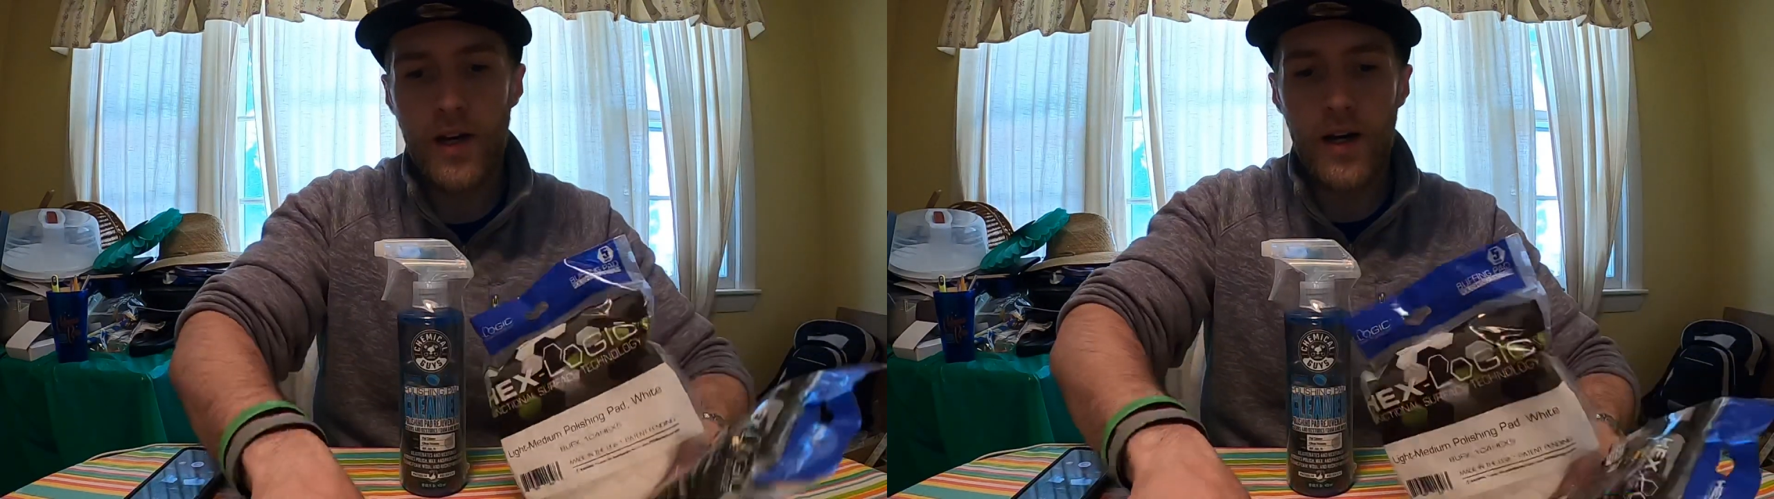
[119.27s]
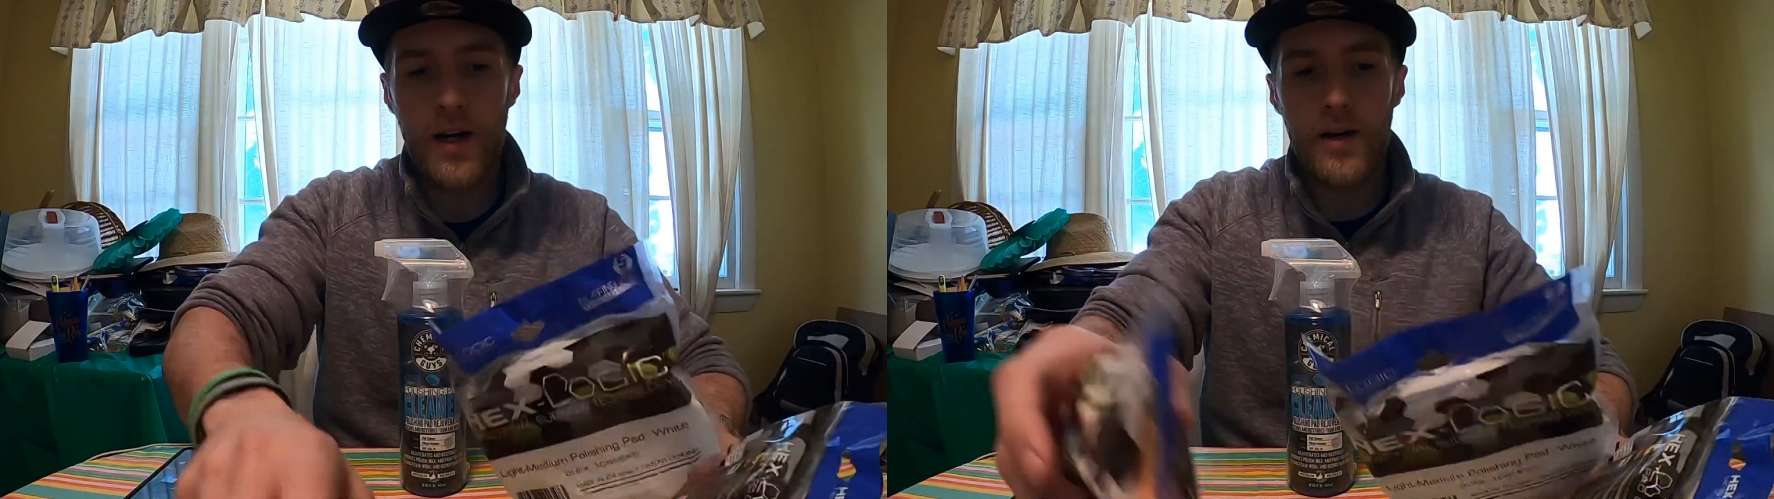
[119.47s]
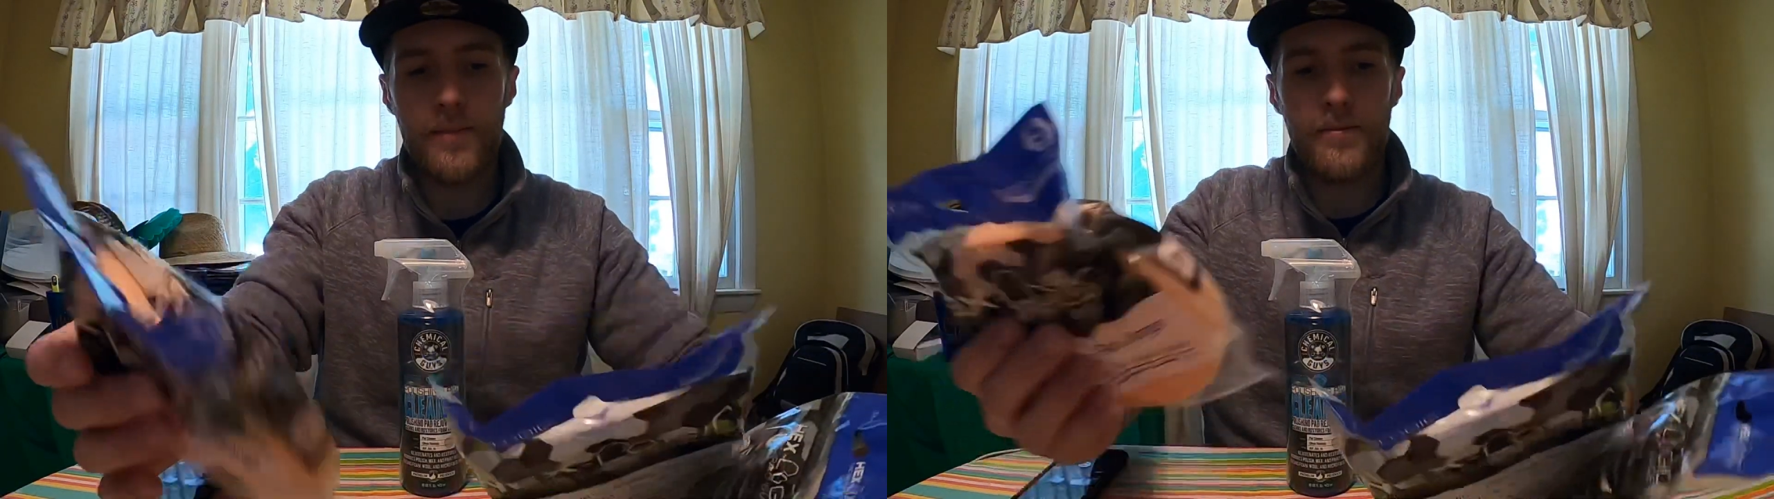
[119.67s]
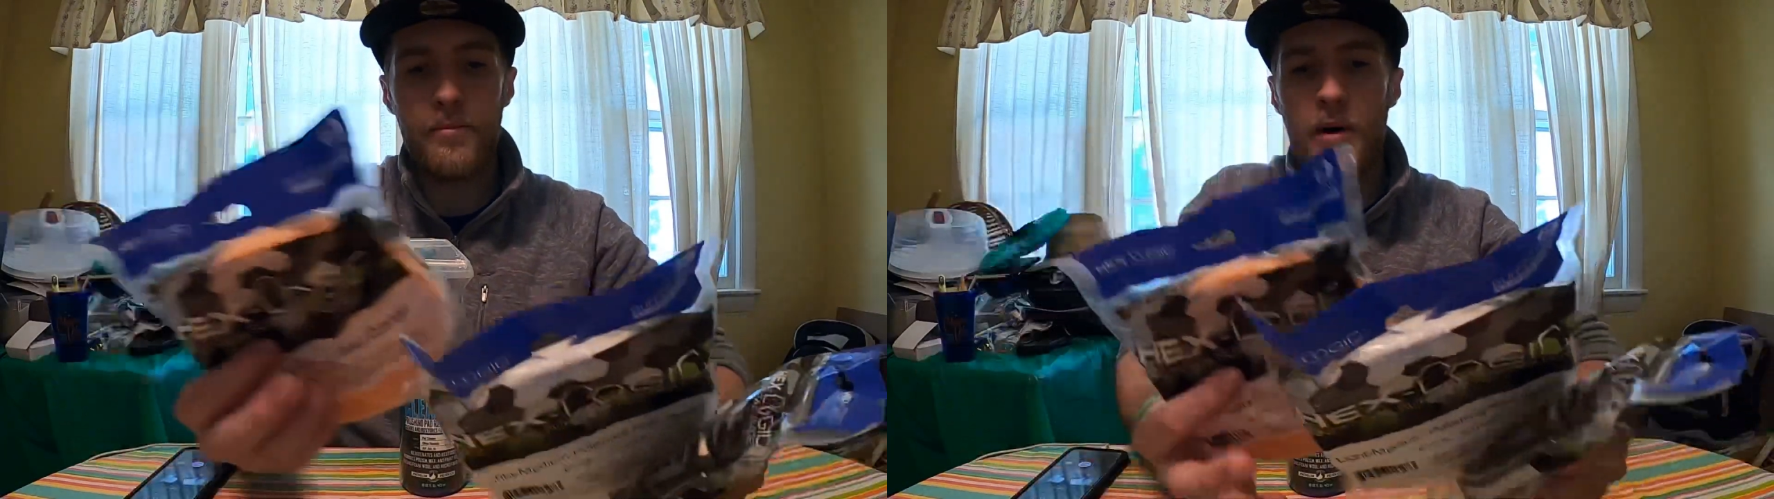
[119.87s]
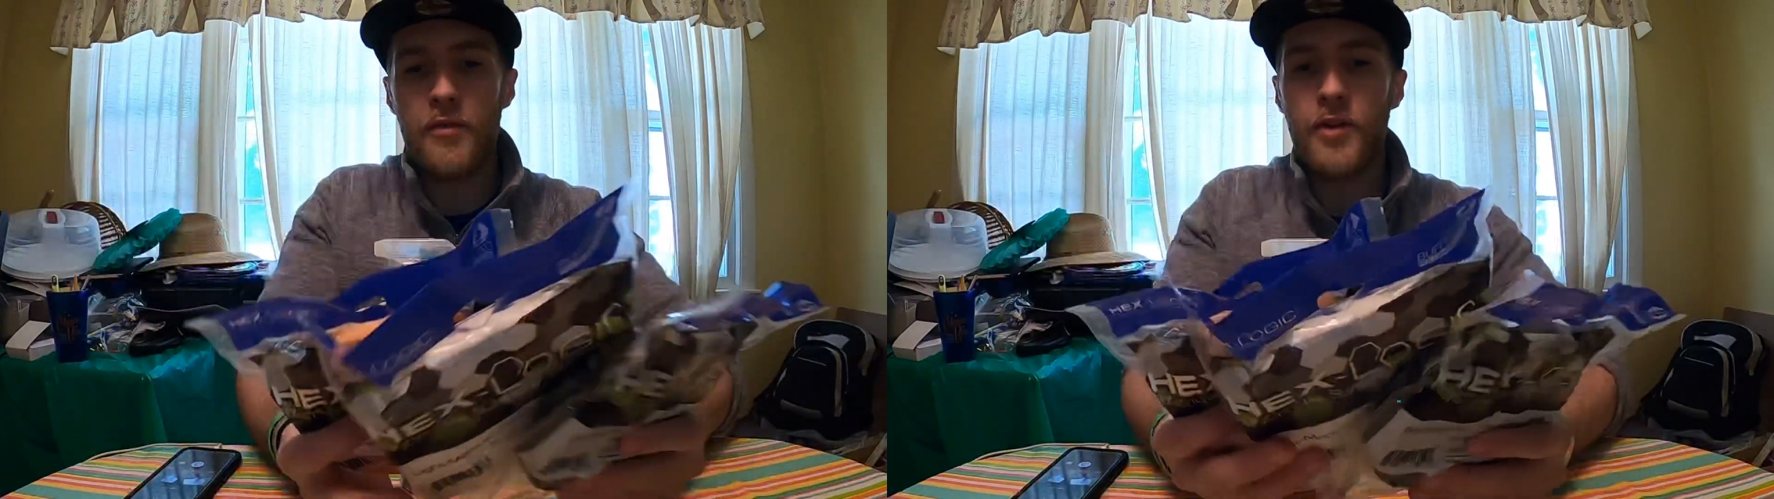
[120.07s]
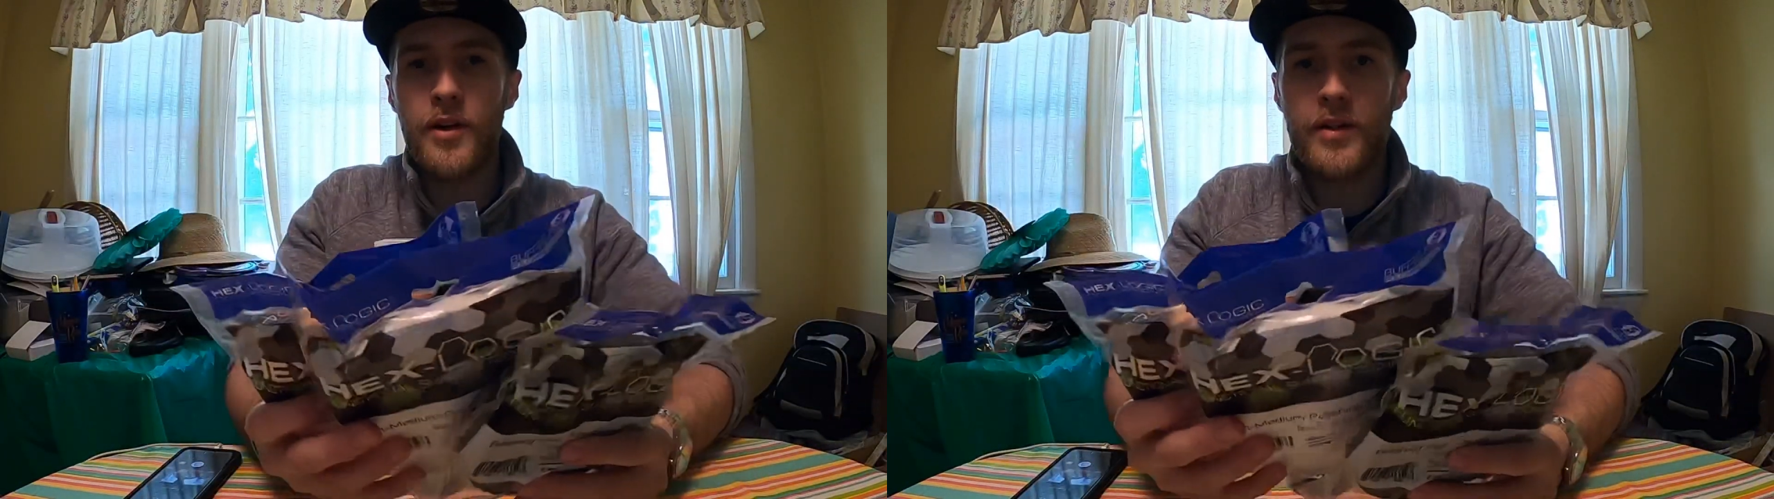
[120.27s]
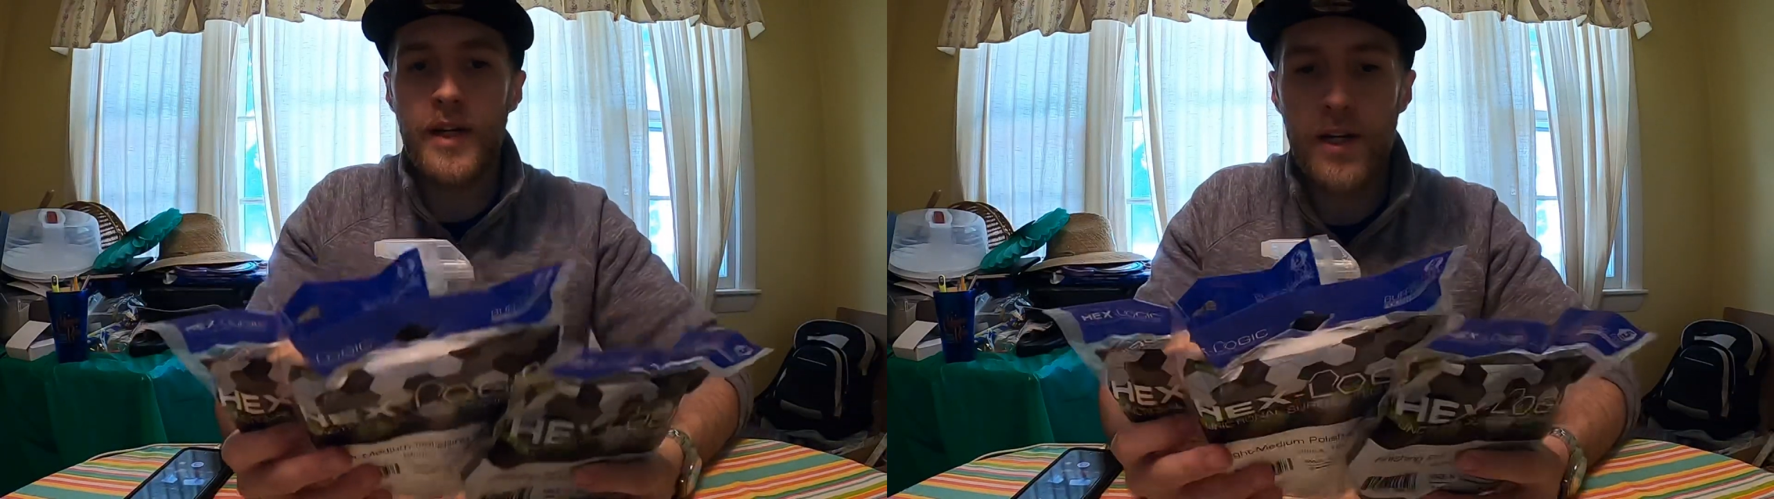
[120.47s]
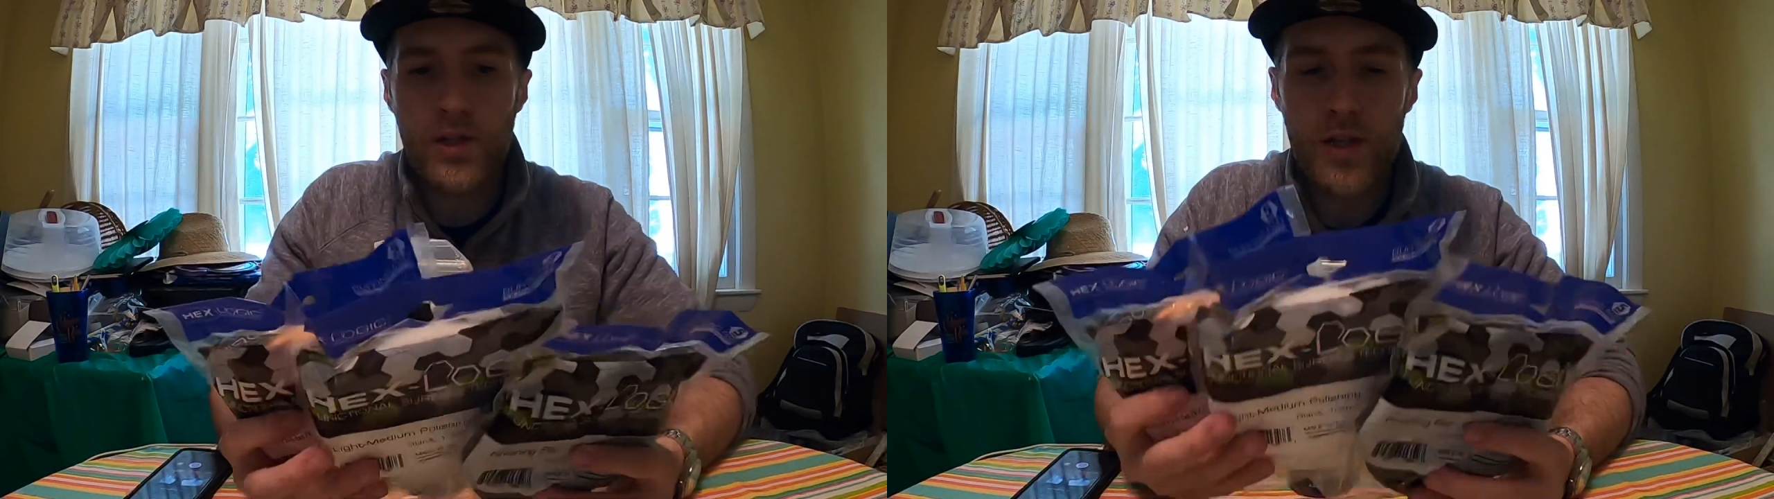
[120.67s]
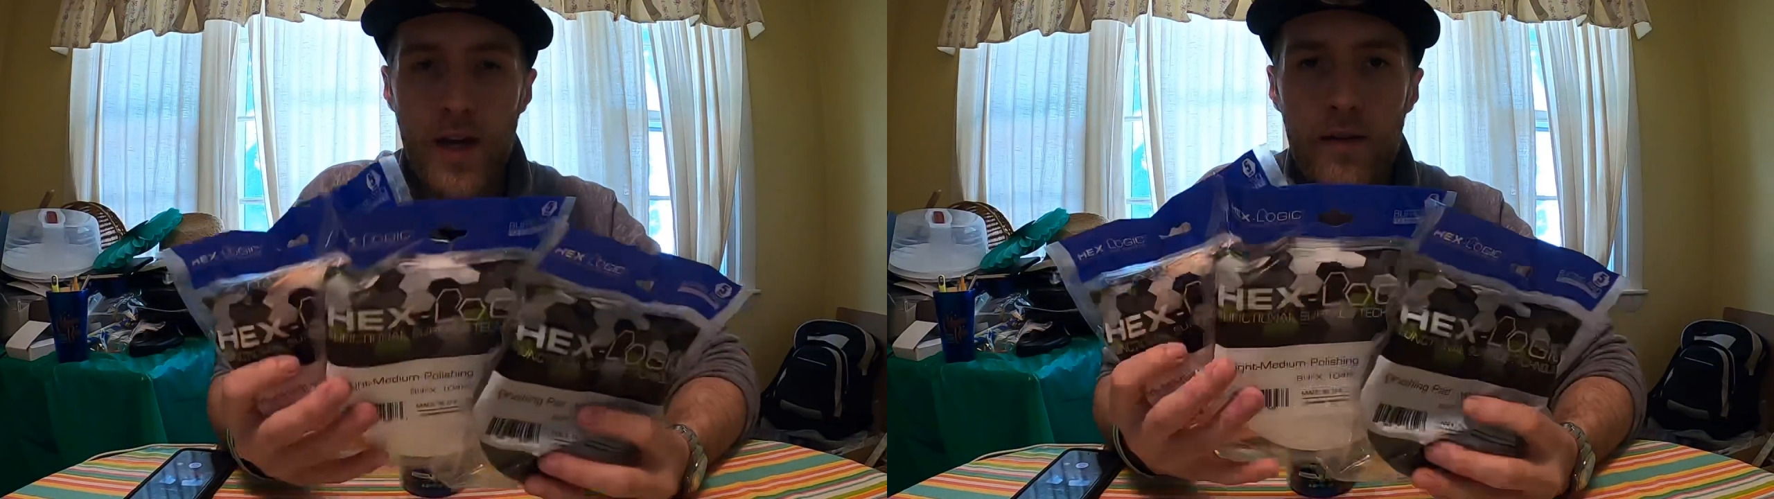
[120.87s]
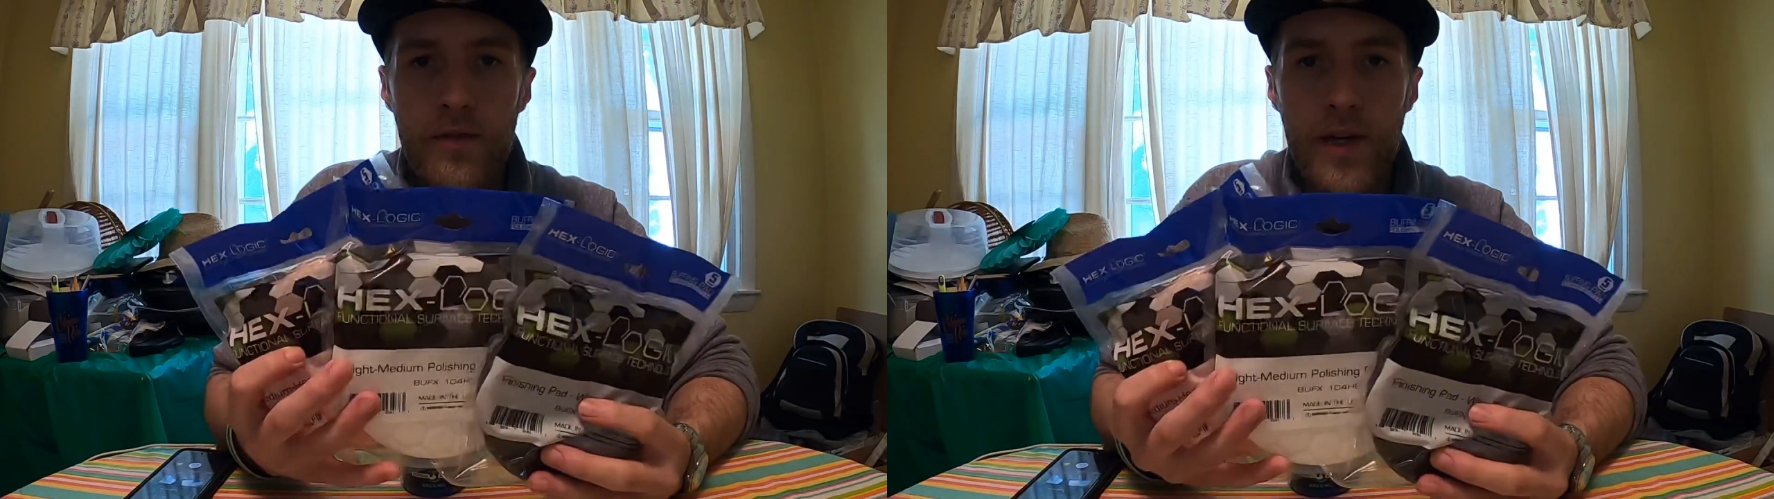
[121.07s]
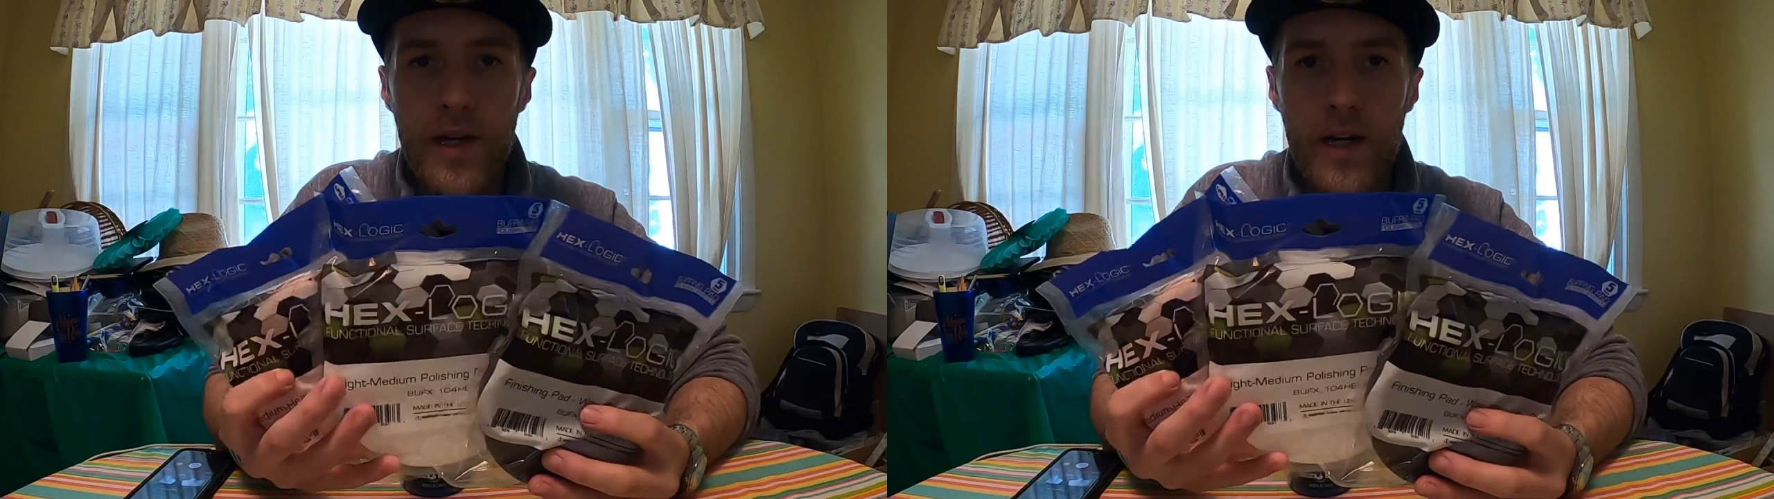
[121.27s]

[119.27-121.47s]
um, buffer. And I actually have a